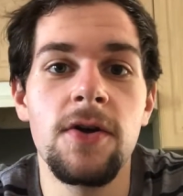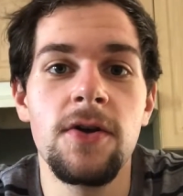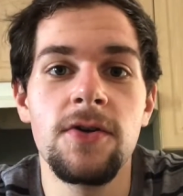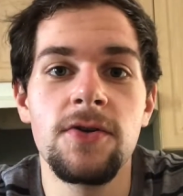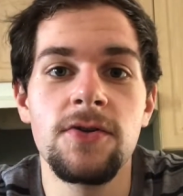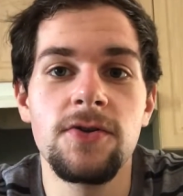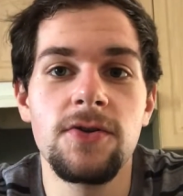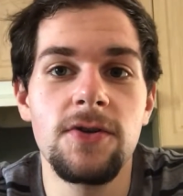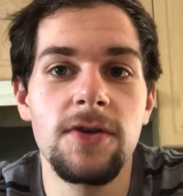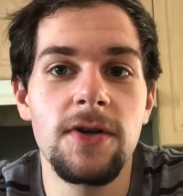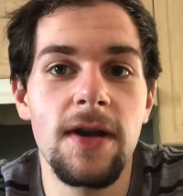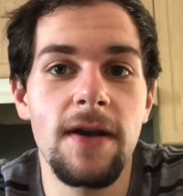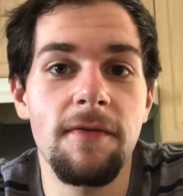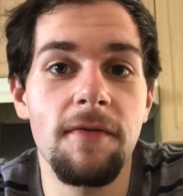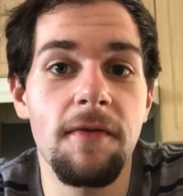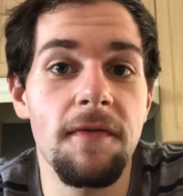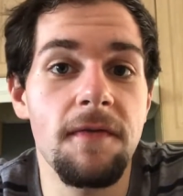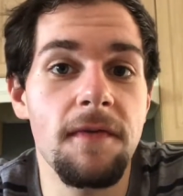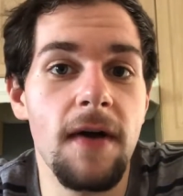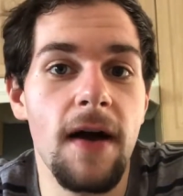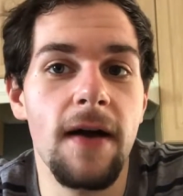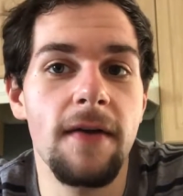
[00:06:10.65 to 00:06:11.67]
So you can have a
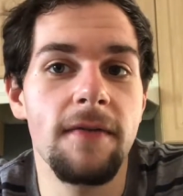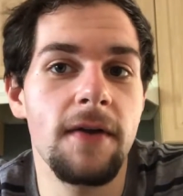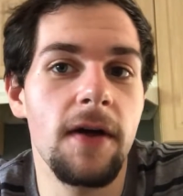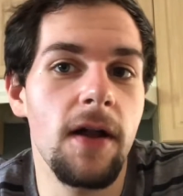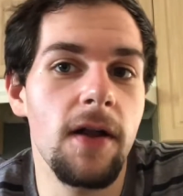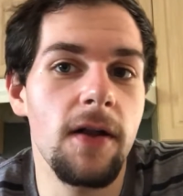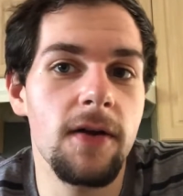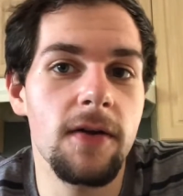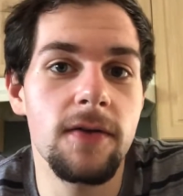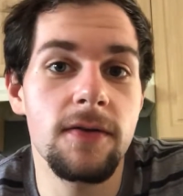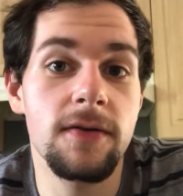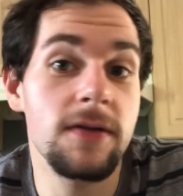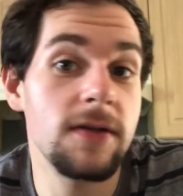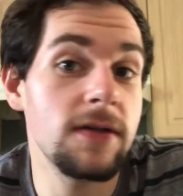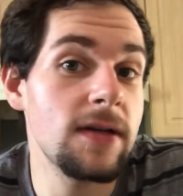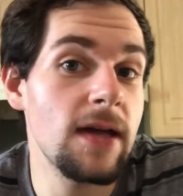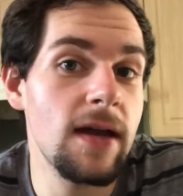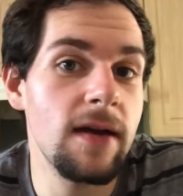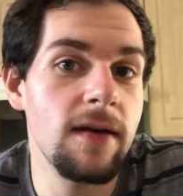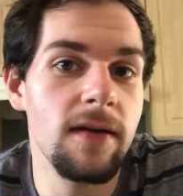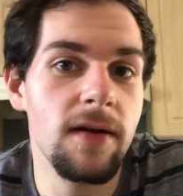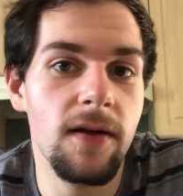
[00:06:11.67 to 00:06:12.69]
$5 to
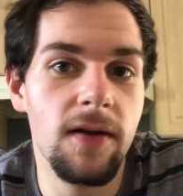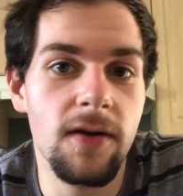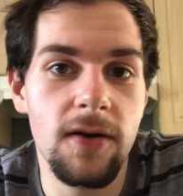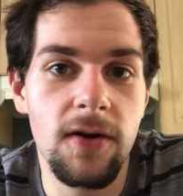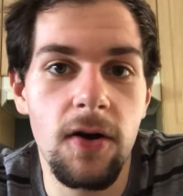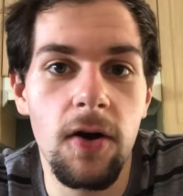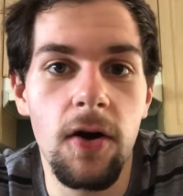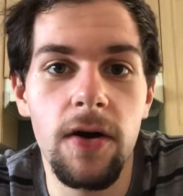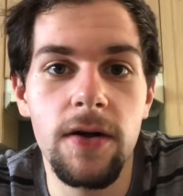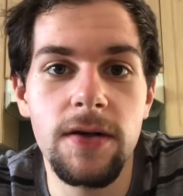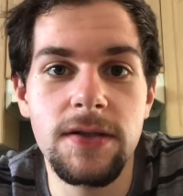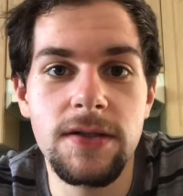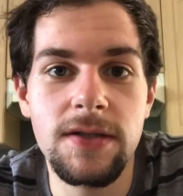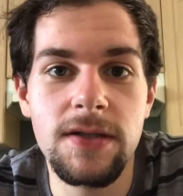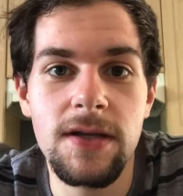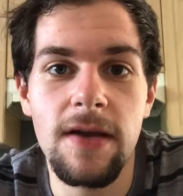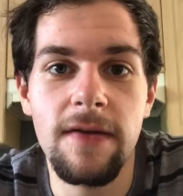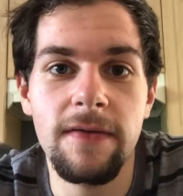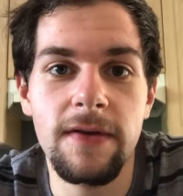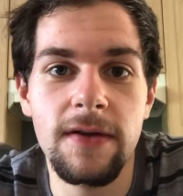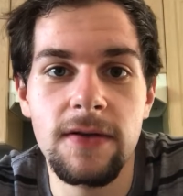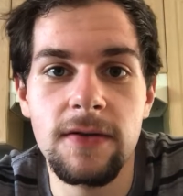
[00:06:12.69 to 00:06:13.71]
$10 cost
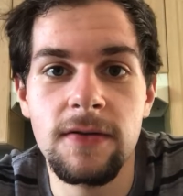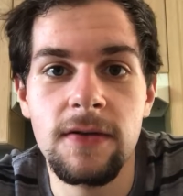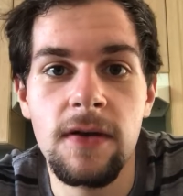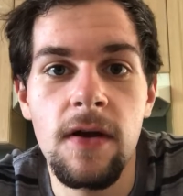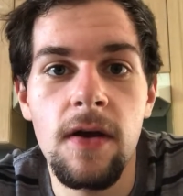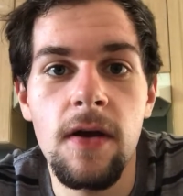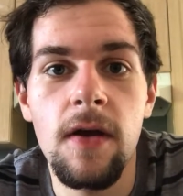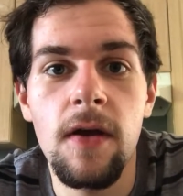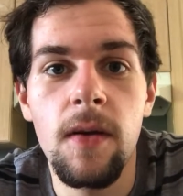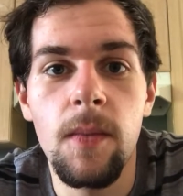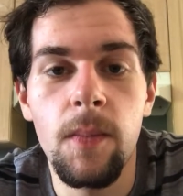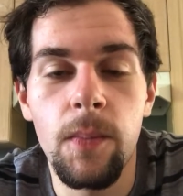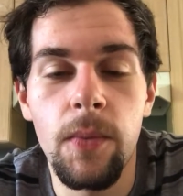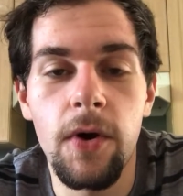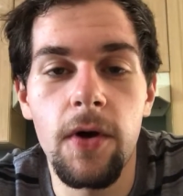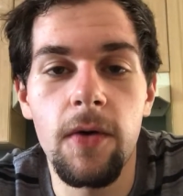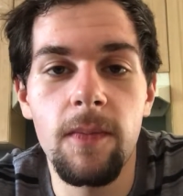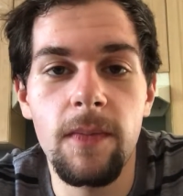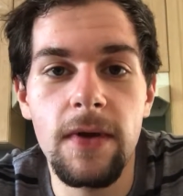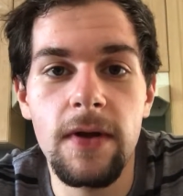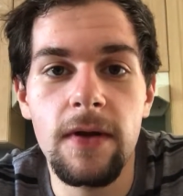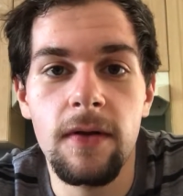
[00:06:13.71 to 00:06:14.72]
savings per
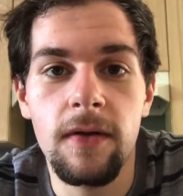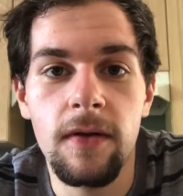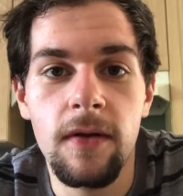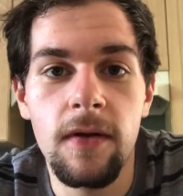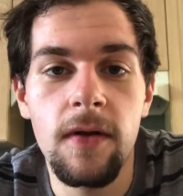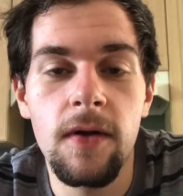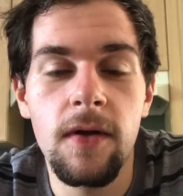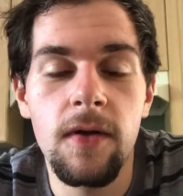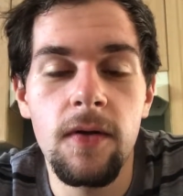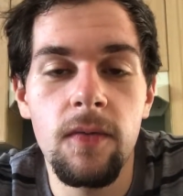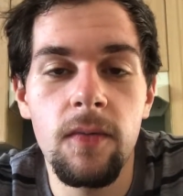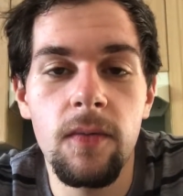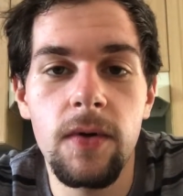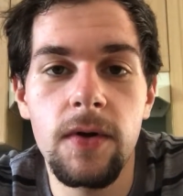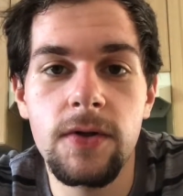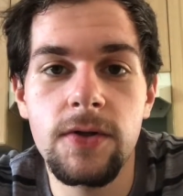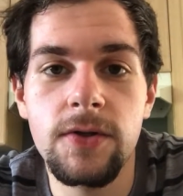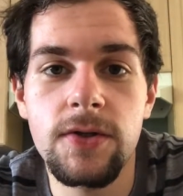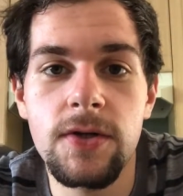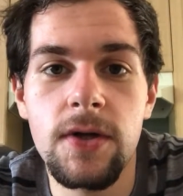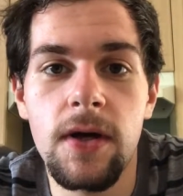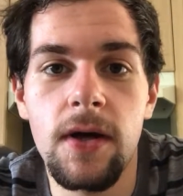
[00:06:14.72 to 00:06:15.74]
meal,
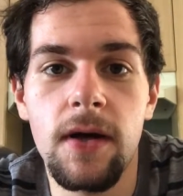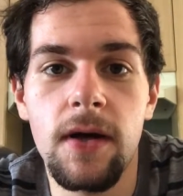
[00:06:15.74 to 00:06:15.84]
which